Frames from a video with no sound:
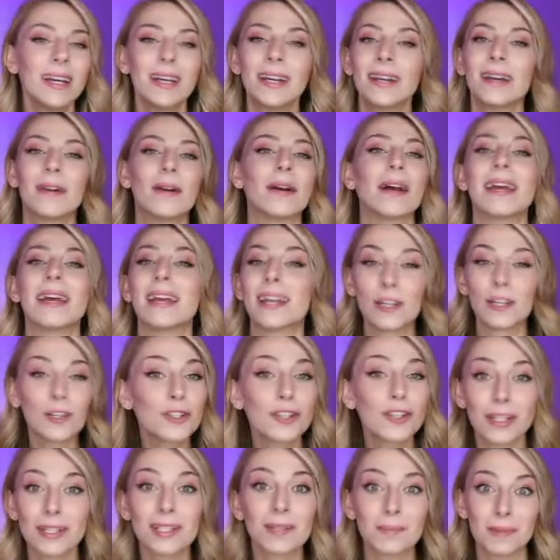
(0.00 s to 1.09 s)
It can
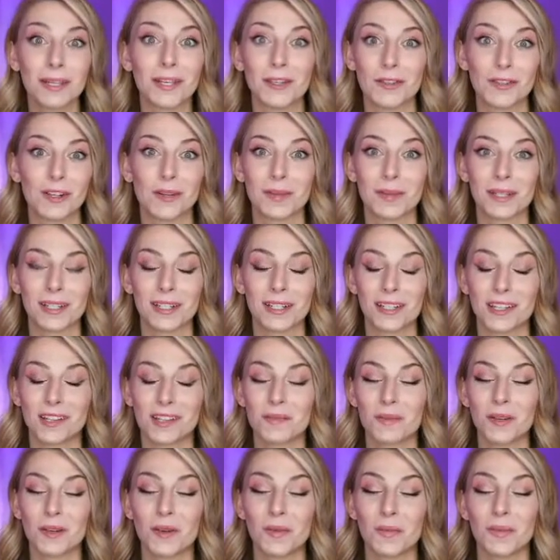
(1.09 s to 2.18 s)
just be attributed to the
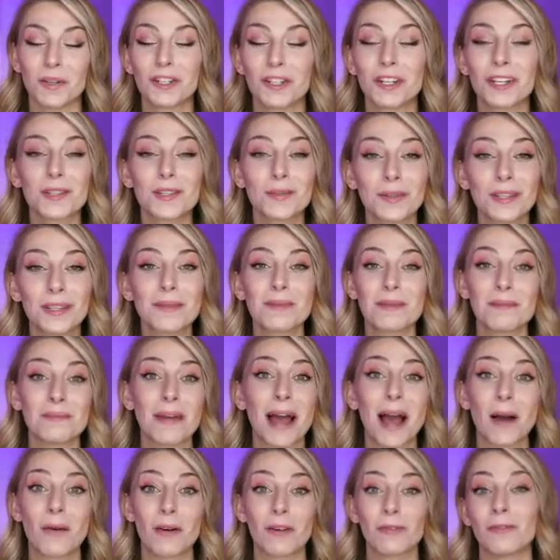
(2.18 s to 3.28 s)
moon, which has really been
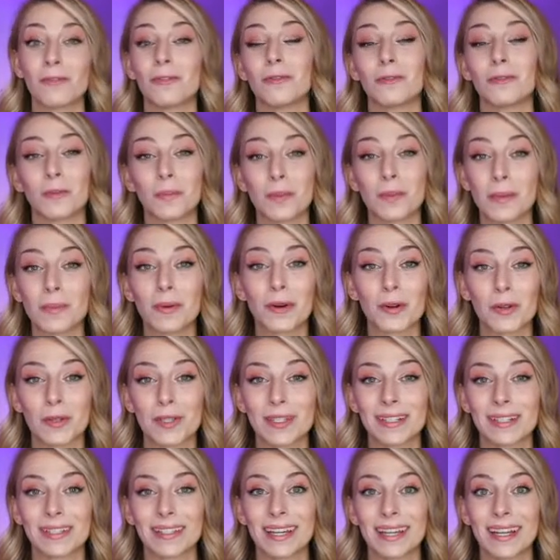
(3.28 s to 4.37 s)
powerful for me
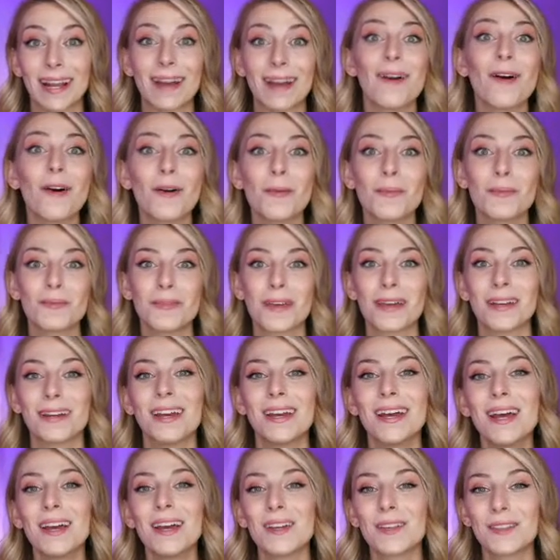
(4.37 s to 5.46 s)
personally. And I hope that
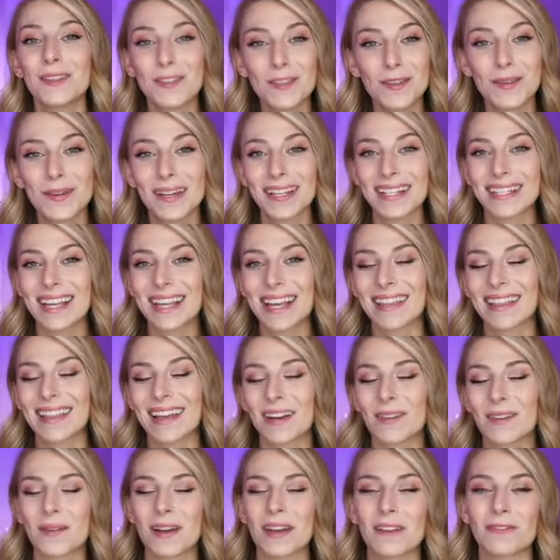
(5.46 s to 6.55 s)
you can take that
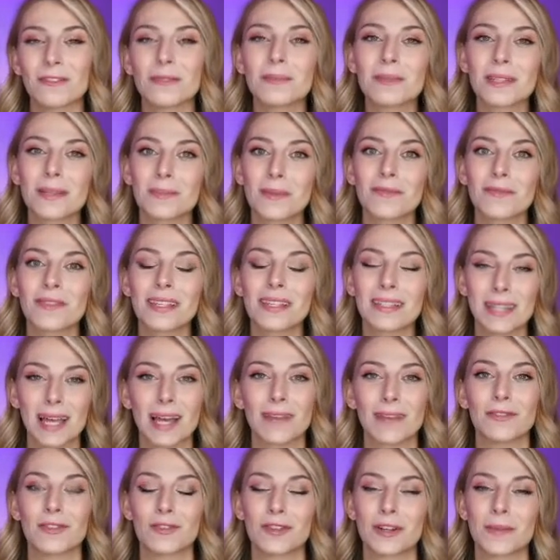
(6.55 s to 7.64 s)
away from some of these
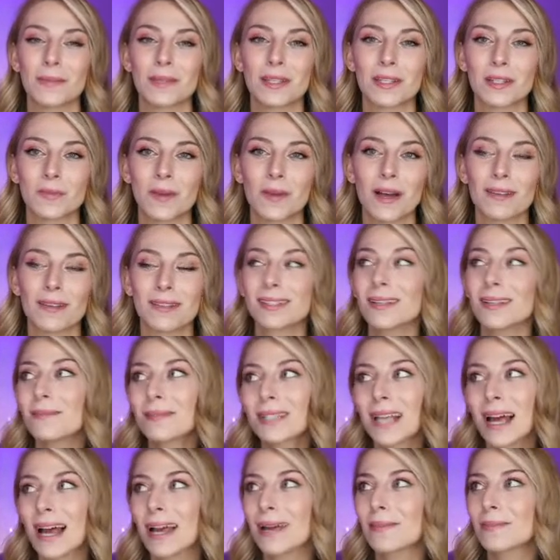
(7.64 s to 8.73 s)
live streams as well.
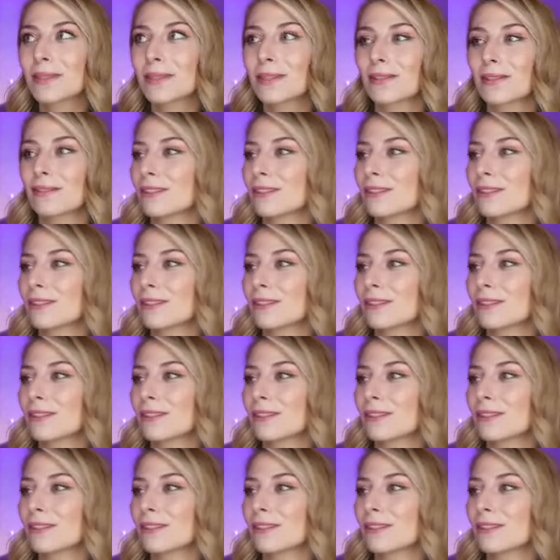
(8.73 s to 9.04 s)
Sometimes there's